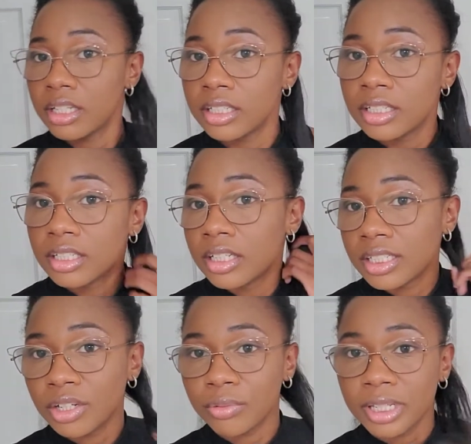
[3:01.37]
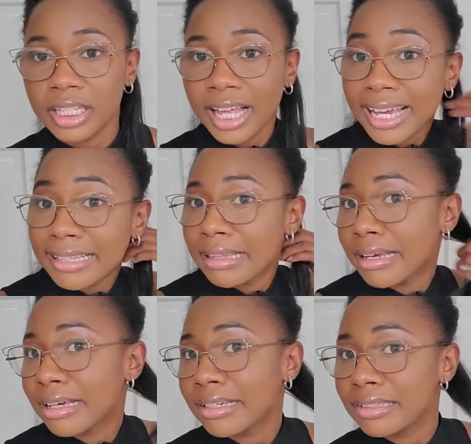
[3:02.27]
I don't really like
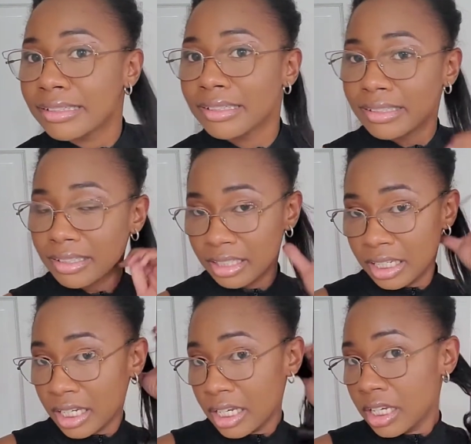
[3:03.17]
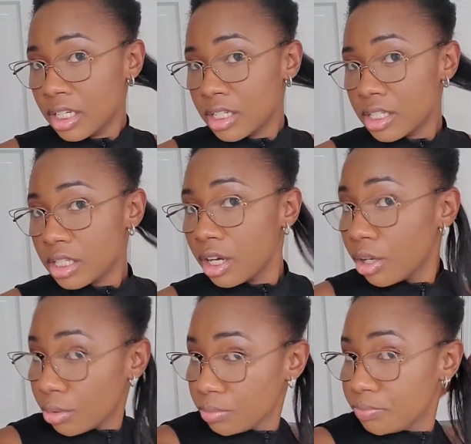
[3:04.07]
that. So
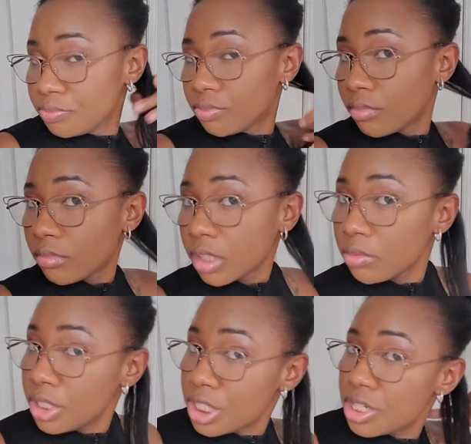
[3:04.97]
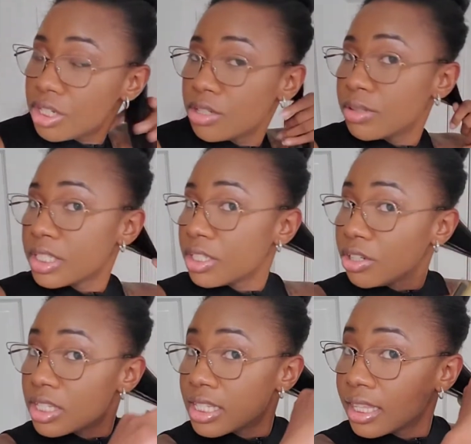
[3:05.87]
what you do is you
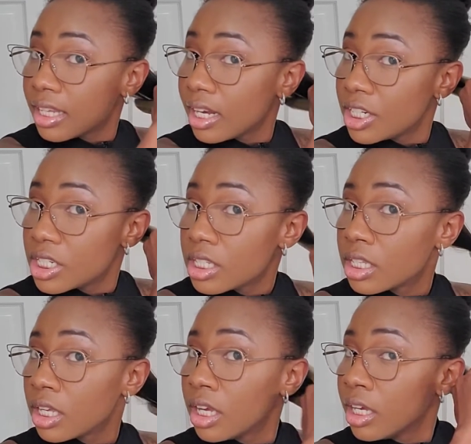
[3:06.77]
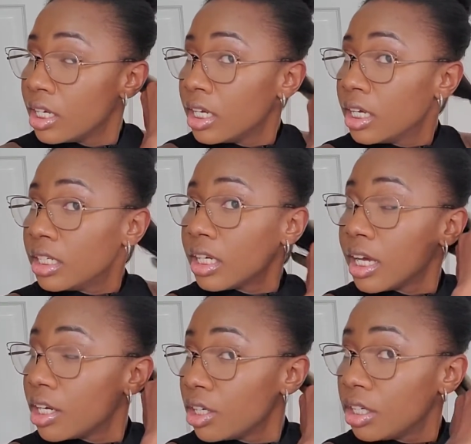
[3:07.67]
can see that I just
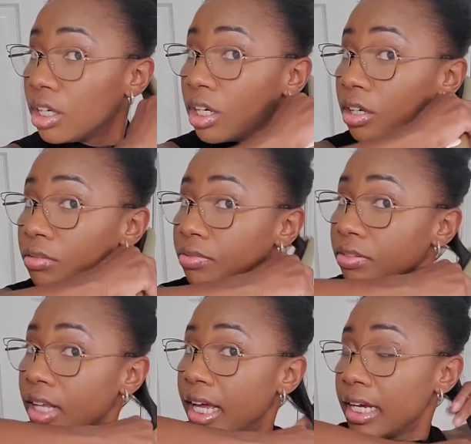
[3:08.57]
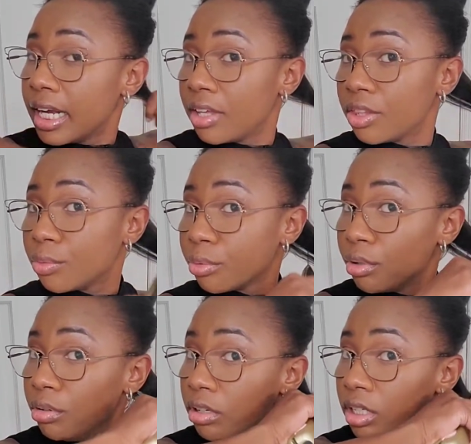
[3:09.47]
kind of flatten out the
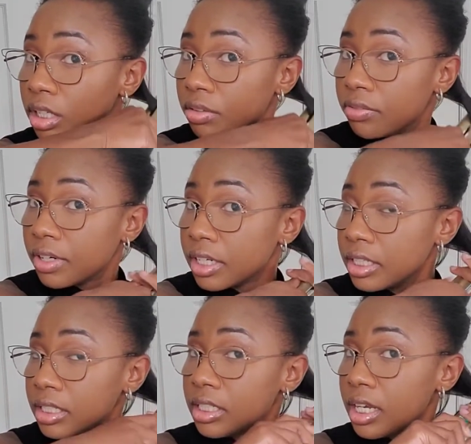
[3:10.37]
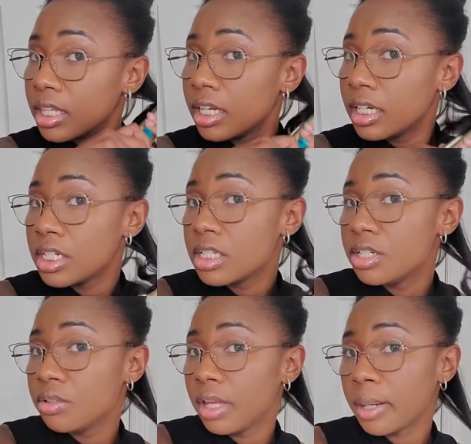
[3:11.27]
root good first, and then I just
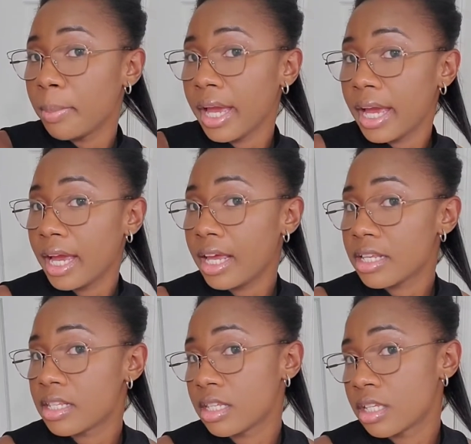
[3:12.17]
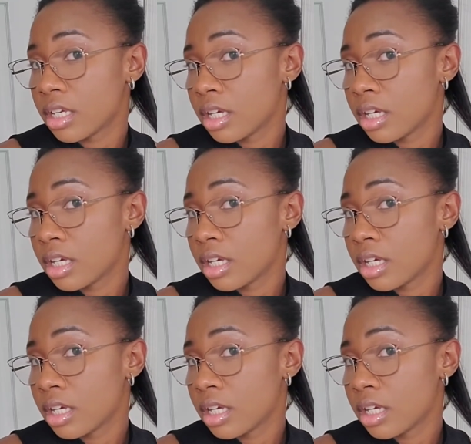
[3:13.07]
do like a pass